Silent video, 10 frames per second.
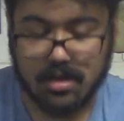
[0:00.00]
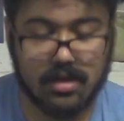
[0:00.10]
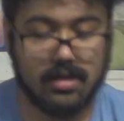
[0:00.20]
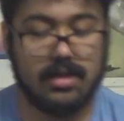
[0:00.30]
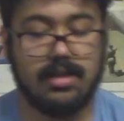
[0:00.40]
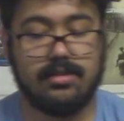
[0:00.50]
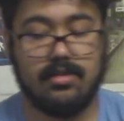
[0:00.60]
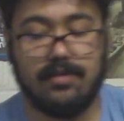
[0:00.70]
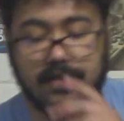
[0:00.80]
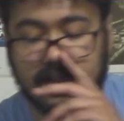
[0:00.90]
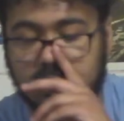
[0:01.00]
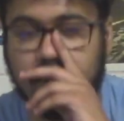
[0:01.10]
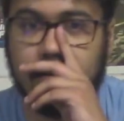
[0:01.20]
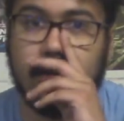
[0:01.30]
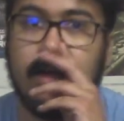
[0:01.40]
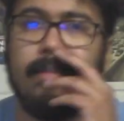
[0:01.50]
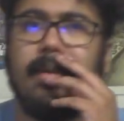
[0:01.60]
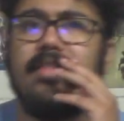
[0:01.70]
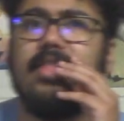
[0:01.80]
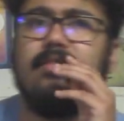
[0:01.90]
Yeah, nice little figure. Um,
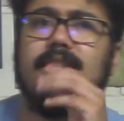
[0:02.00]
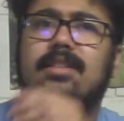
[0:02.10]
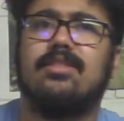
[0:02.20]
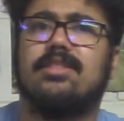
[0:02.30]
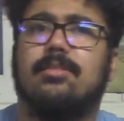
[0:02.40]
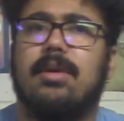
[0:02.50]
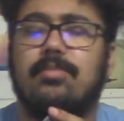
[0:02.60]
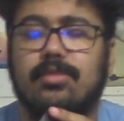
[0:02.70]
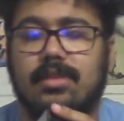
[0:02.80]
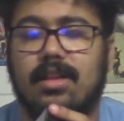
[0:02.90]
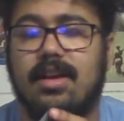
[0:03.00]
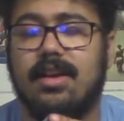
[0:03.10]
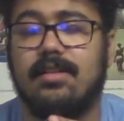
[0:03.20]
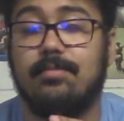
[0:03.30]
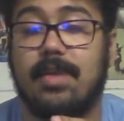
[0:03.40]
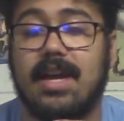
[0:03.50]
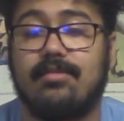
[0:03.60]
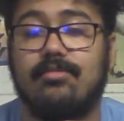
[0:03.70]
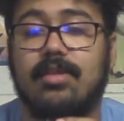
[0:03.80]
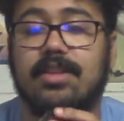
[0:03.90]
I think when I looked them up online, back
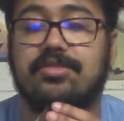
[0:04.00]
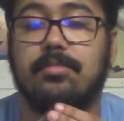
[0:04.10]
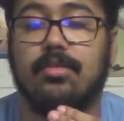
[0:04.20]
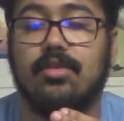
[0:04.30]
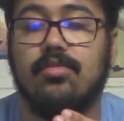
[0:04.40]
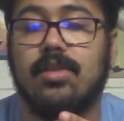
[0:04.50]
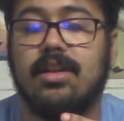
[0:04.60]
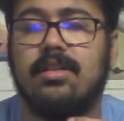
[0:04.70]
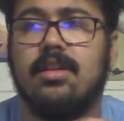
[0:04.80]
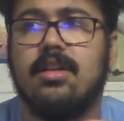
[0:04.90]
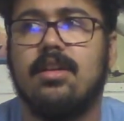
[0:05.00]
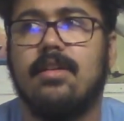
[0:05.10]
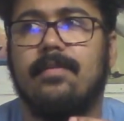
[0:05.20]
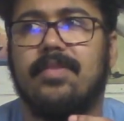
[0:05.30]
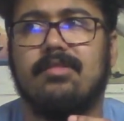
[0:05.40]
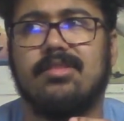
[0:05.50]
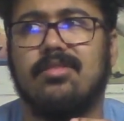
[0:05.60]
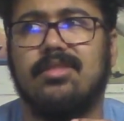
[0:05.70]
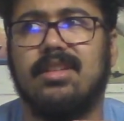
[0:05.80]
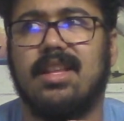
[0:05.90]
when we got the Merle one, there's
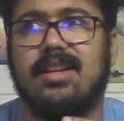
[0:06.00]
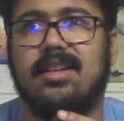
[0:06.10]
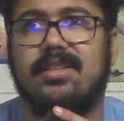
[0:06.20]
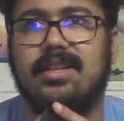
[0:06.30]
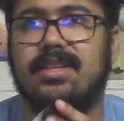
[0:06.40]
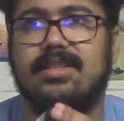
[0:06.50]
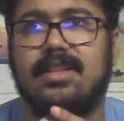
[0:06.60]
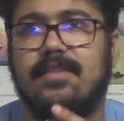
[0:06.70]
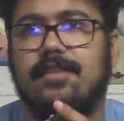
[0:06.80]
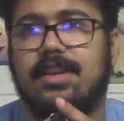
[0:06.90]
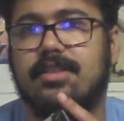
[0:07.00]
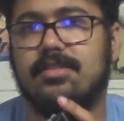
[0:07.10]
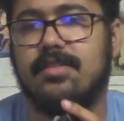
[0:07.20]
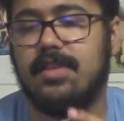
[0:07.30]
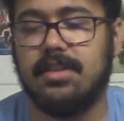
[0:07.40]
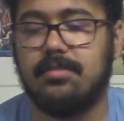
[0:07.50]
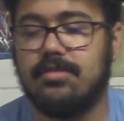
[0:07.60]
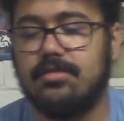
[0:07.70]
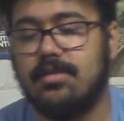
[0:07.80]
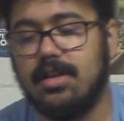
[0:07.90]
only like DC figures
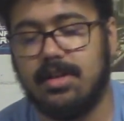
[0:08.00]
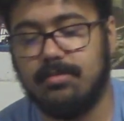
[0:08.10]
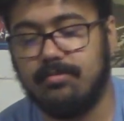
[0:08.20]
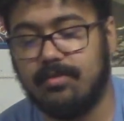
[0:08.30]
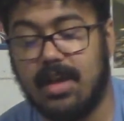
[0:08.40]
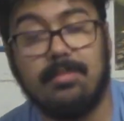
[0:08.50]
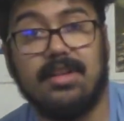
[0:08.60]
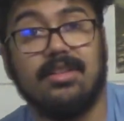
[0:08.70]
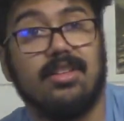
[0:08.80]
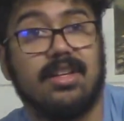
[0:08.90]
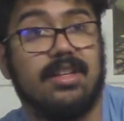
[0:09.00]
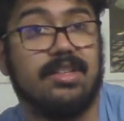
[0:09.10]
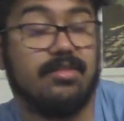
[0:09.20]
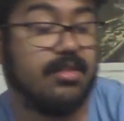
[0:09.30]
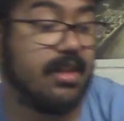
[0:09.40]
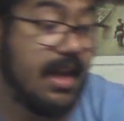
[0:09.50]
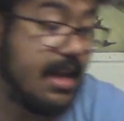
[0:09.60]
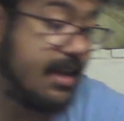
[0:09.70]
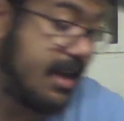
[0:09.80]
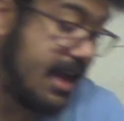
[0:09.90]
available. Um, I'm gonna look into it
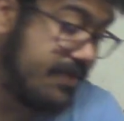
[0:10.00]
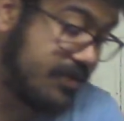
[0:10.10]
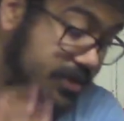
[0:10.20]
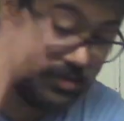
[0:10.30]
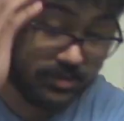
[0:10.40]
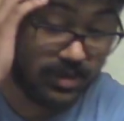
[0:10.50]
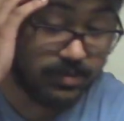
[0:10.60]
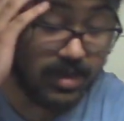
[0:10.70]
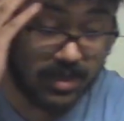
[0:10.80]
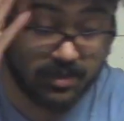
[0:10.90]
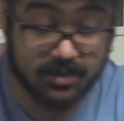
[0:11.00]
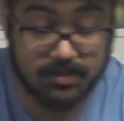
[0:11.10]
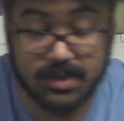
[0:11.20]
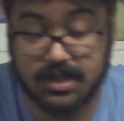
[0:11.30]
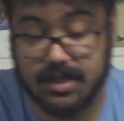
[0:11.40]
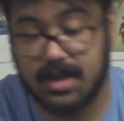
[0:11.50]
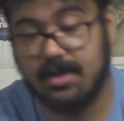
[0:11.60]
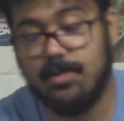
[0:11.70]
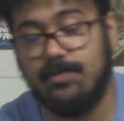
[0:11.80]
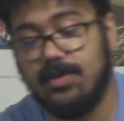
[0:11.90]
again after this box, but yeah,
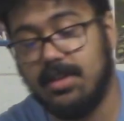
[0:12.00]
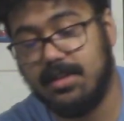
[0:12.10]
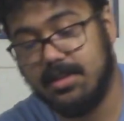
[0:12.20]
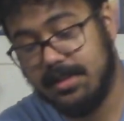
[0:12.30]
hopefully